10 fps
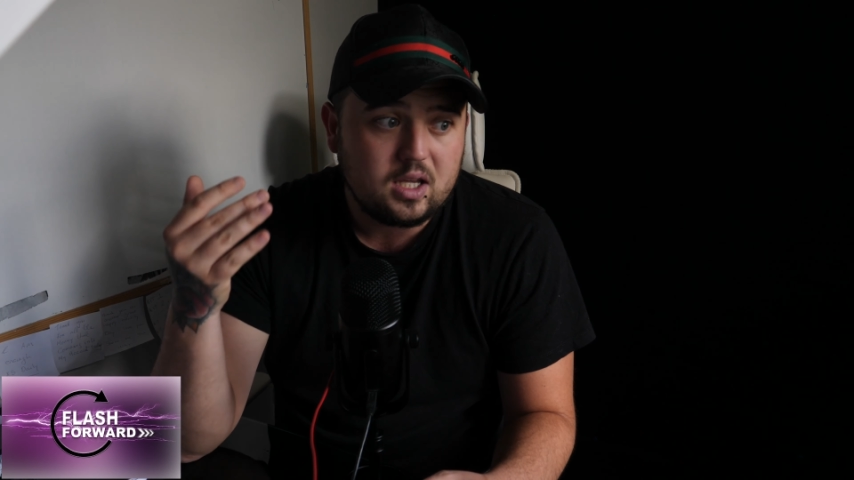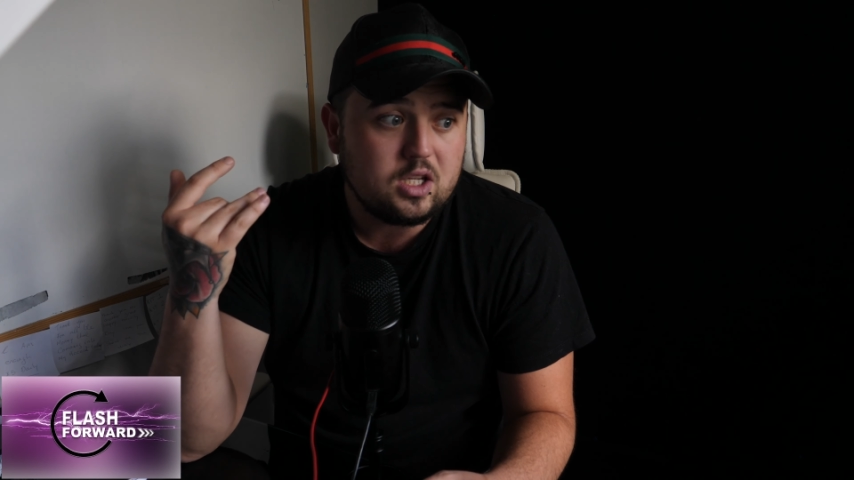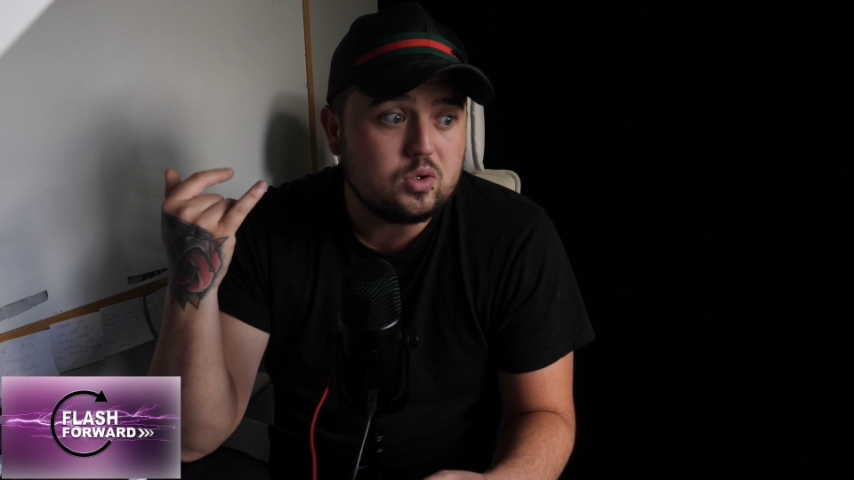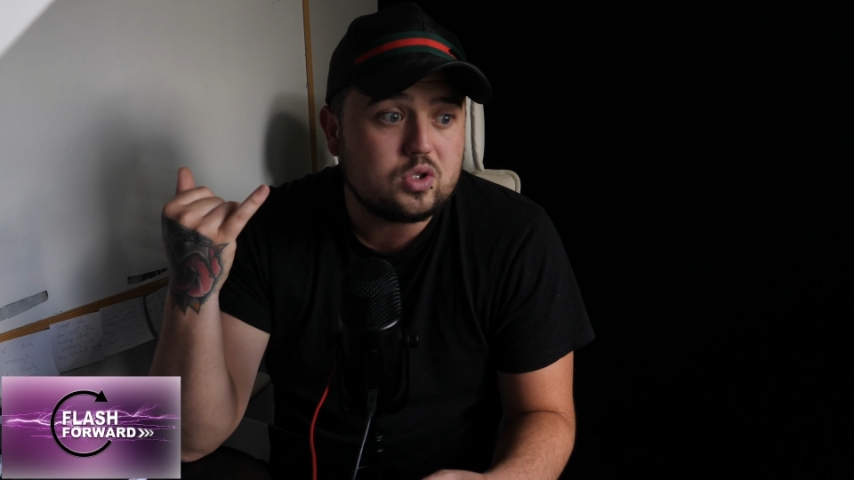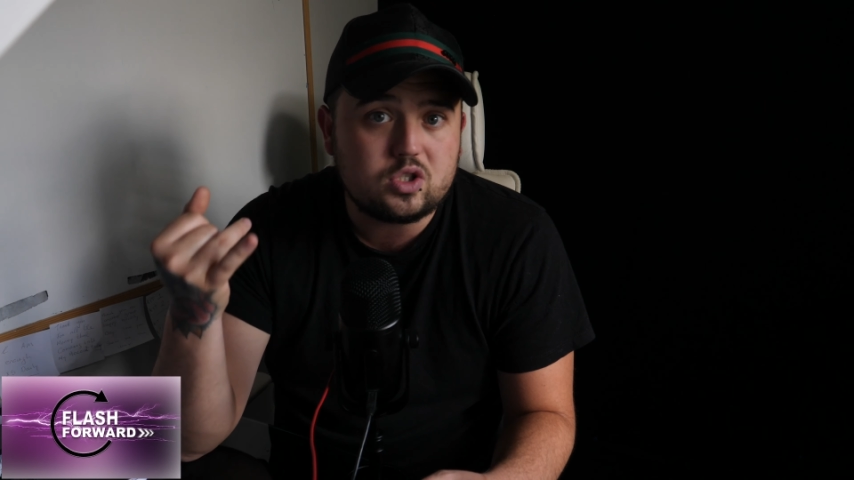
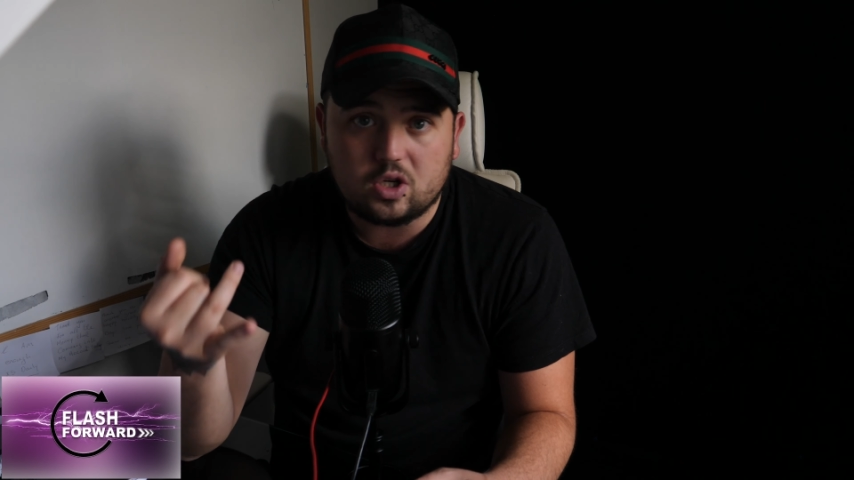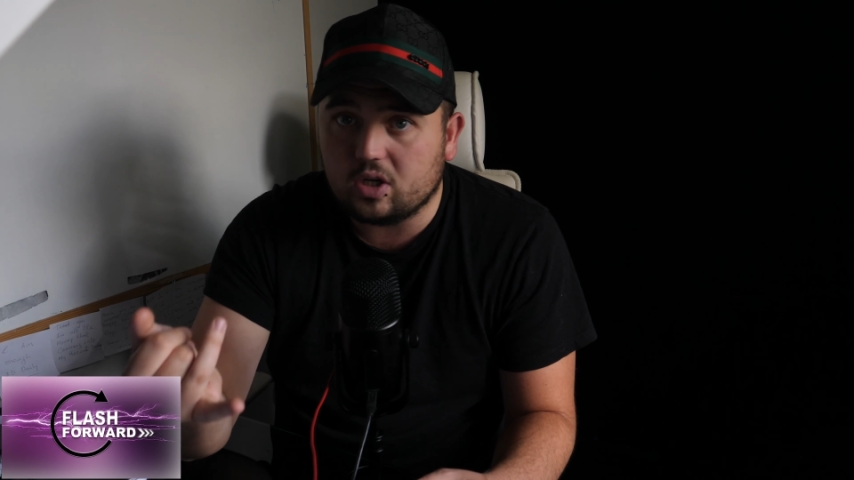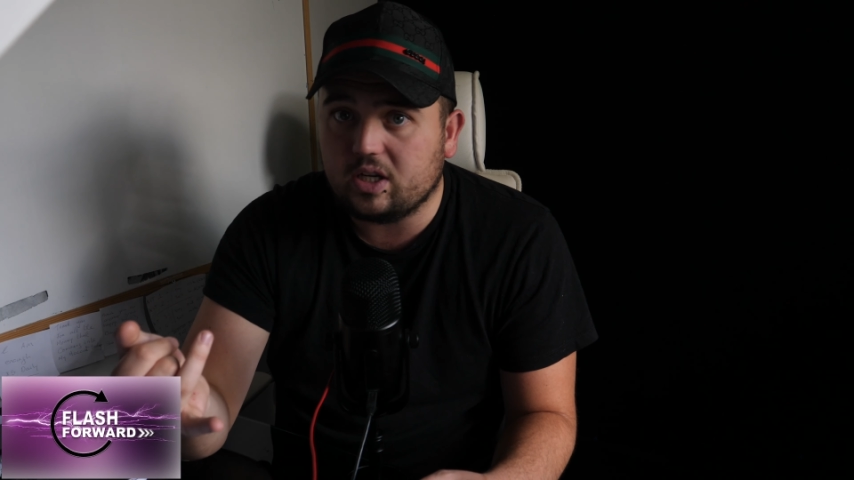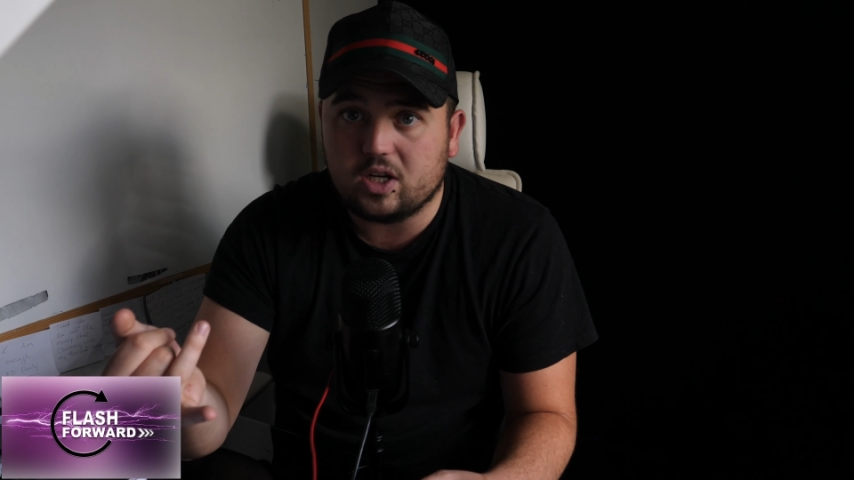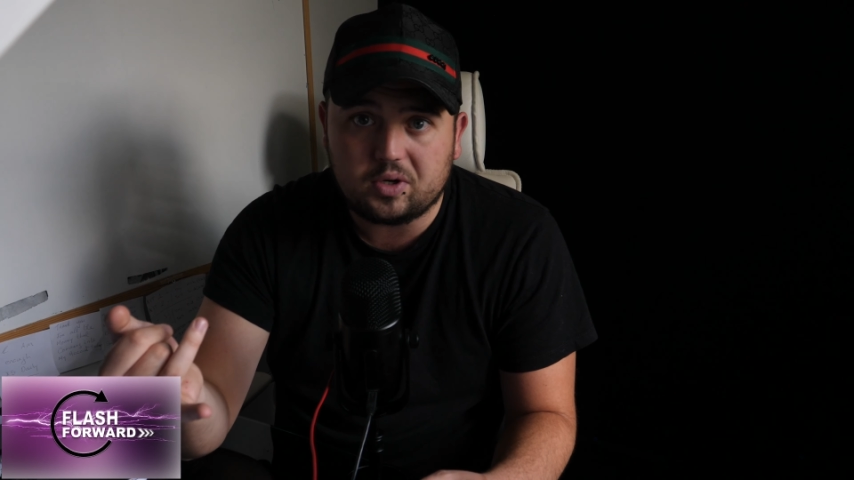You
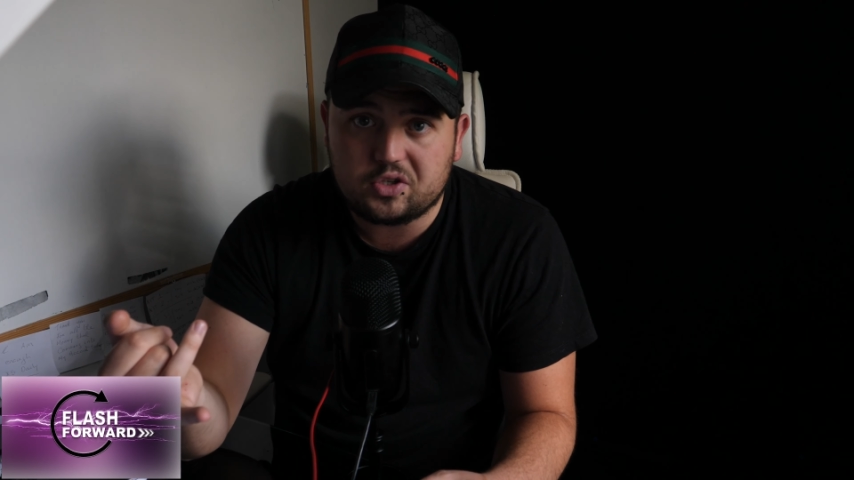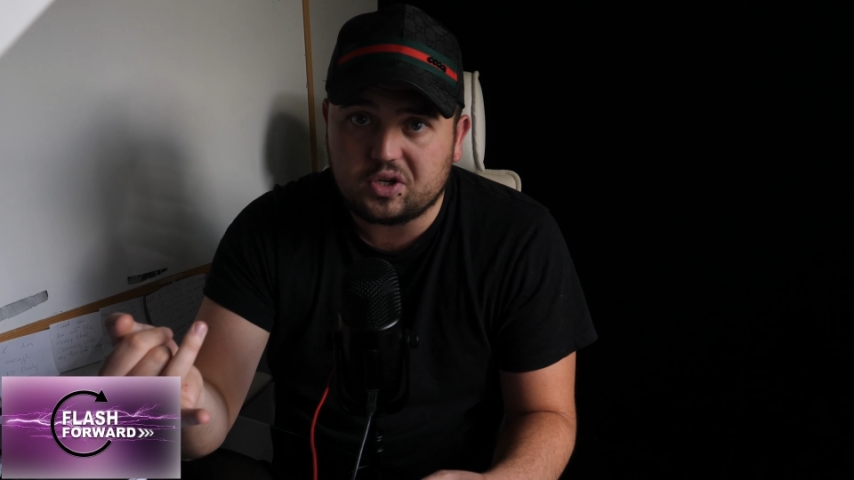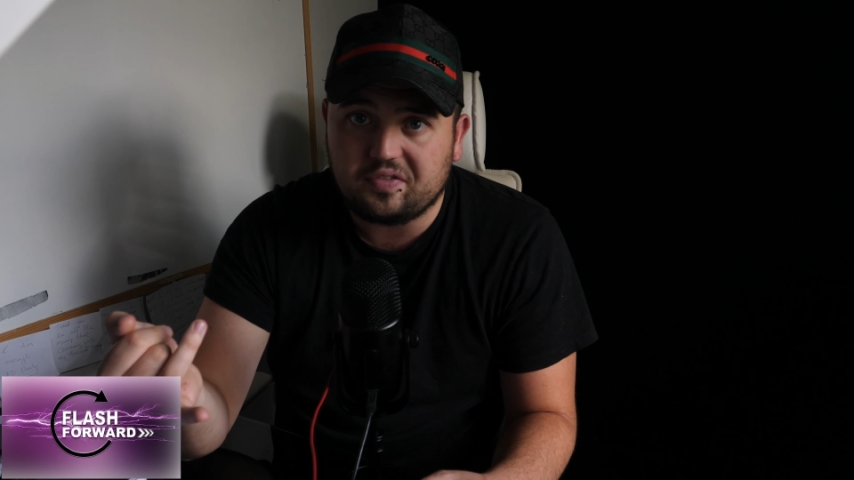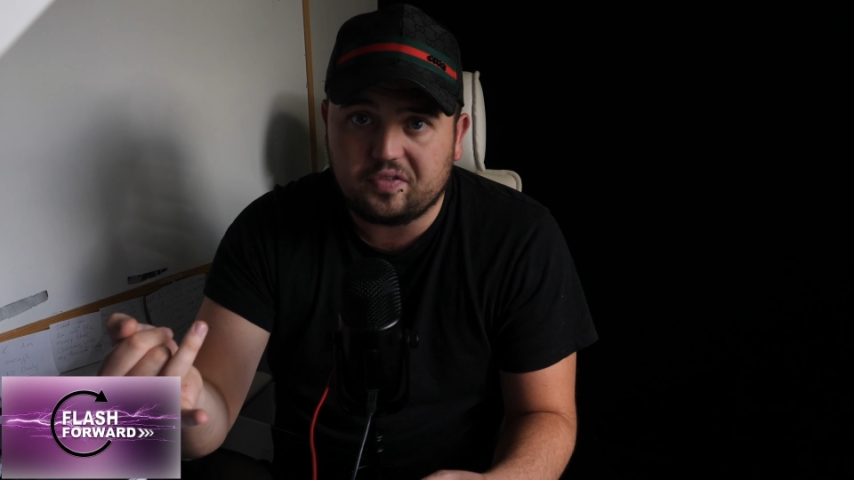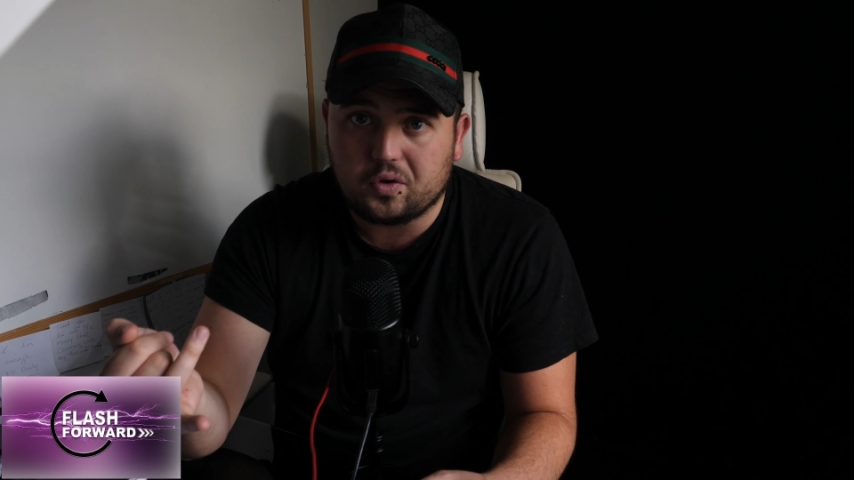certainly don't want to
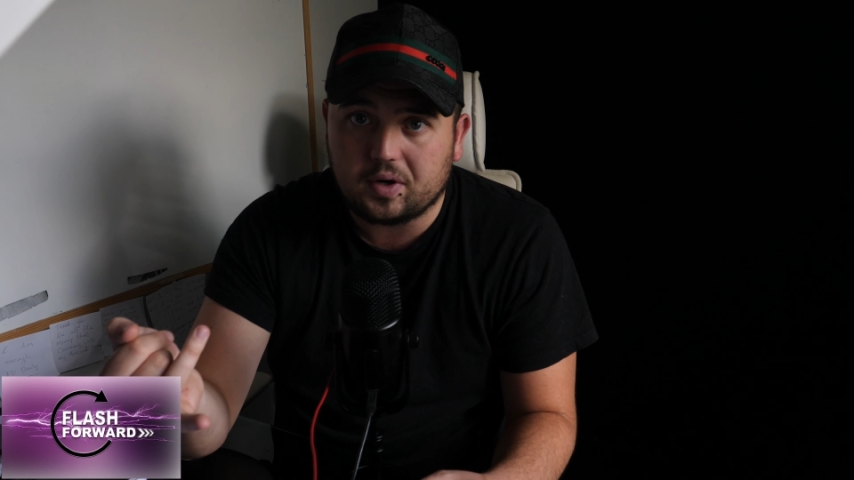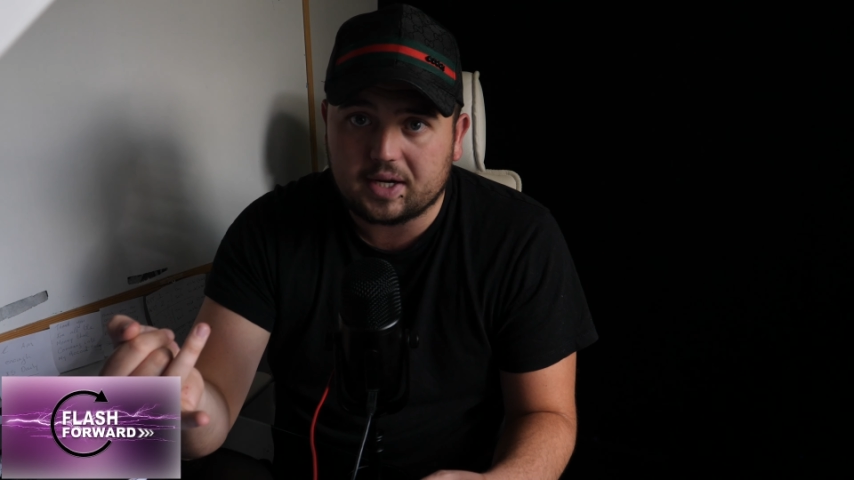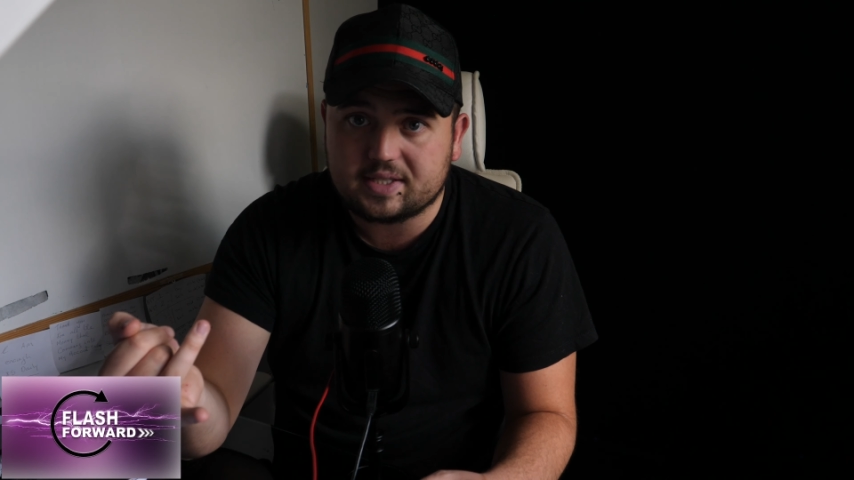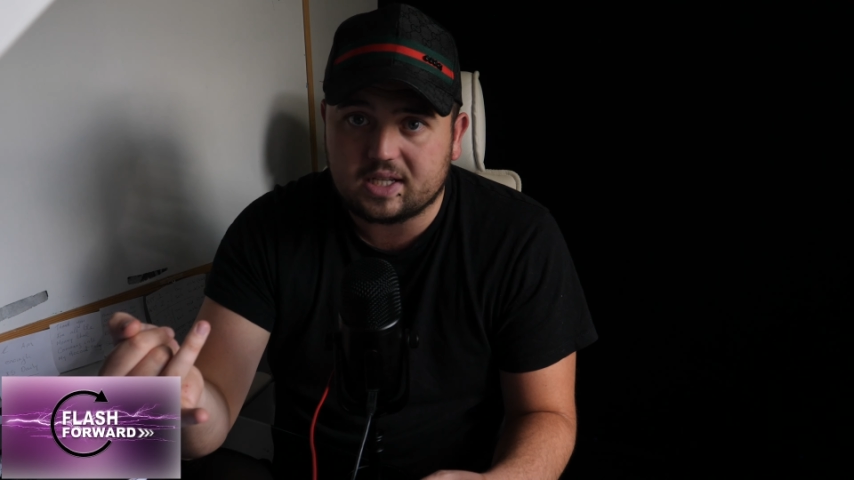trade Forex,